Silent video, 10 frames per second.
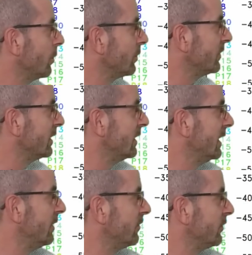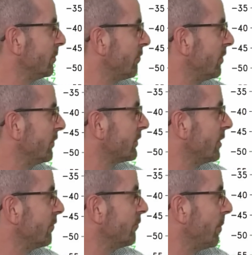we see in here is some of the runs
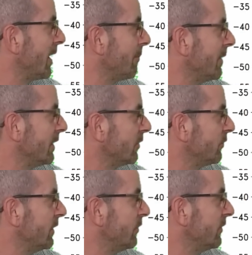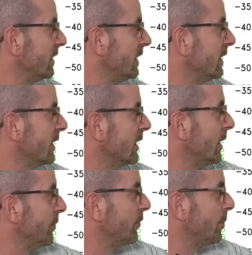going from about minus fifty
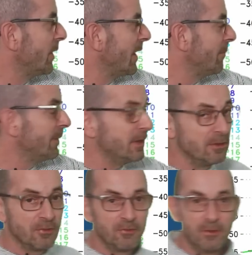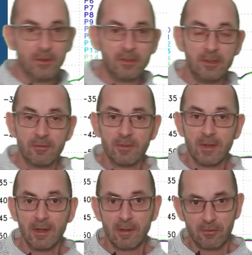up to about minus
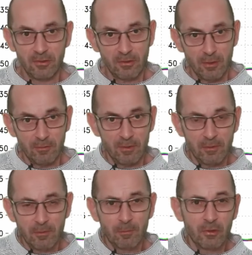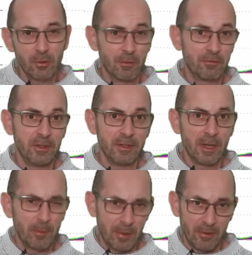thirty-five, just over a two or three
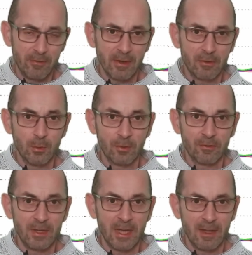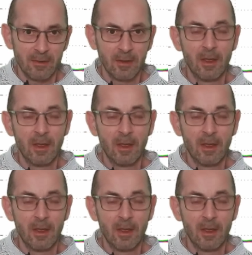day period there towards the end.